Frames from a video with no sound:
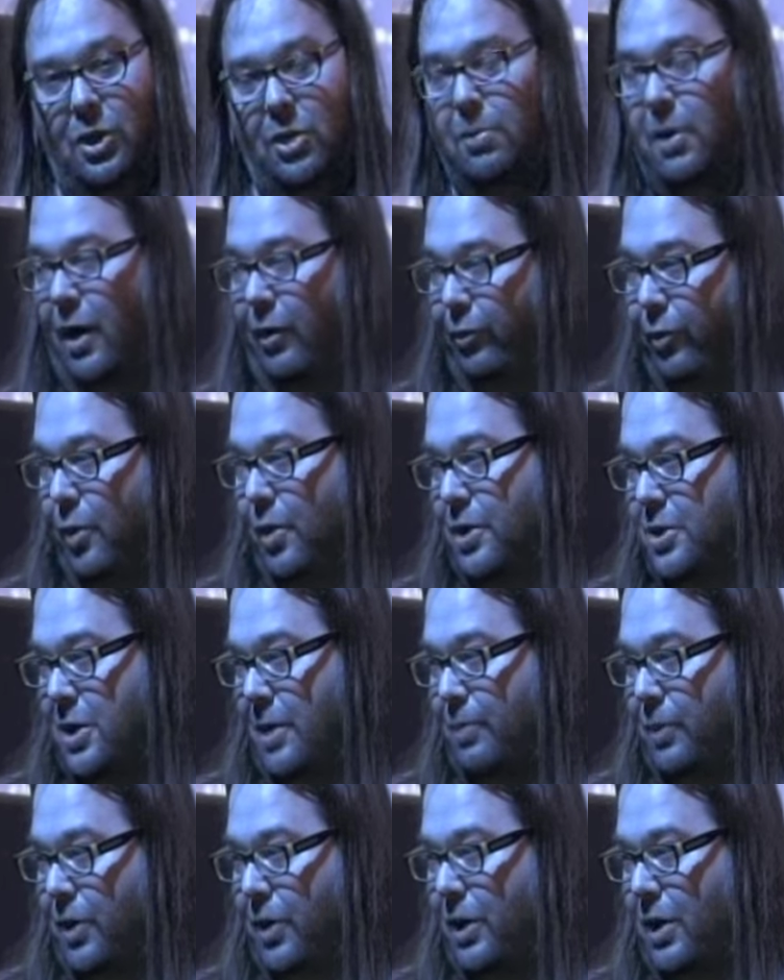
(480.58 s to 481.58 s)
two by fours
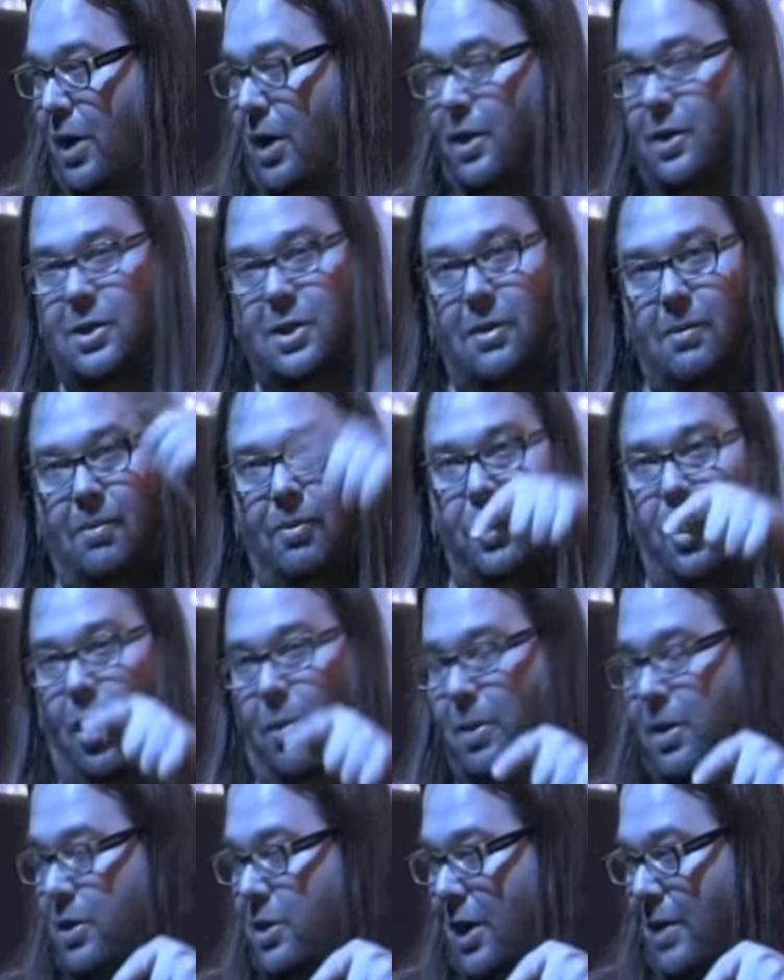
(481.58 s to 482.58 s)
up their cunts and throw
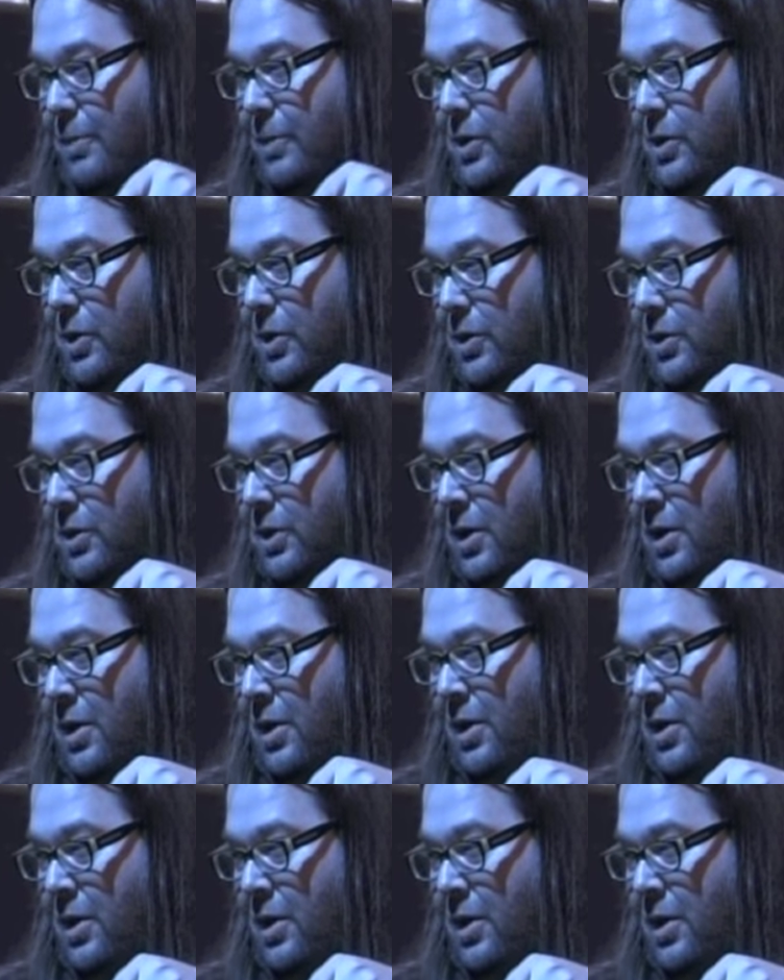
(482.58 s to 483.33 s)
them in dumpsters.